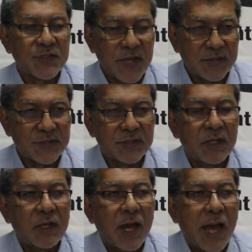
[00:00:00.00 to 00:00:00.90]
assessed
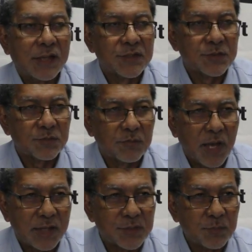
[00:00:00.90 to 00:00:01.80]
as
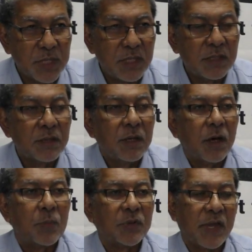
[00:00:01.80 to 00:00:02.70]
being
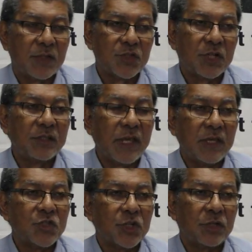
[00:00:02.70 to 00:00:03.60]
a potential
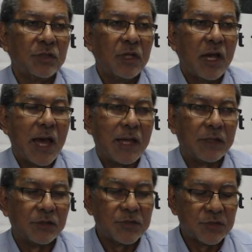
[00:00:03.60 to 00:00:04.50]
danger
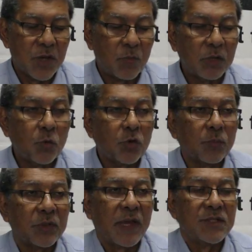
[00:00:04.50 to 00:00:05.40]
and someone who
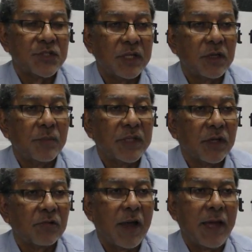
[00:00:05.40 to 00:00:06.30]
could potentially
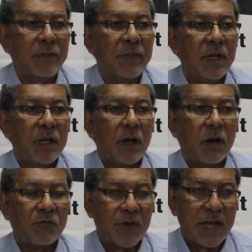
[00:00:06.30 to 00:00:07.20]
commit a crime
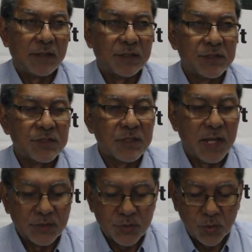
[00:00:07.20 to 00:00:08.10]
of violence
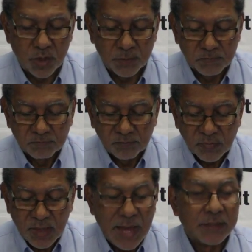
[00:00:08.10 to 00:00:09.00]
and so on.
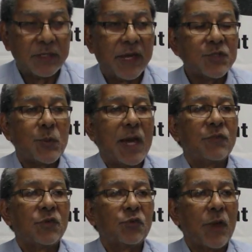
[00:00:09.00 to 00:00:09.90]
And yes, we
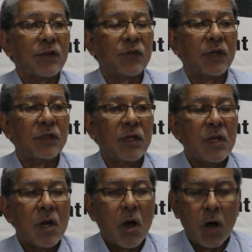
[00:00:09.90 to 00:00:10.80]
have to strengthen
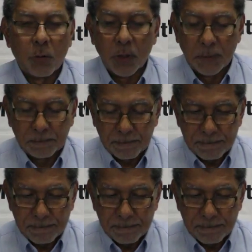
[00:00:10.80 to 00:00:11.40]
our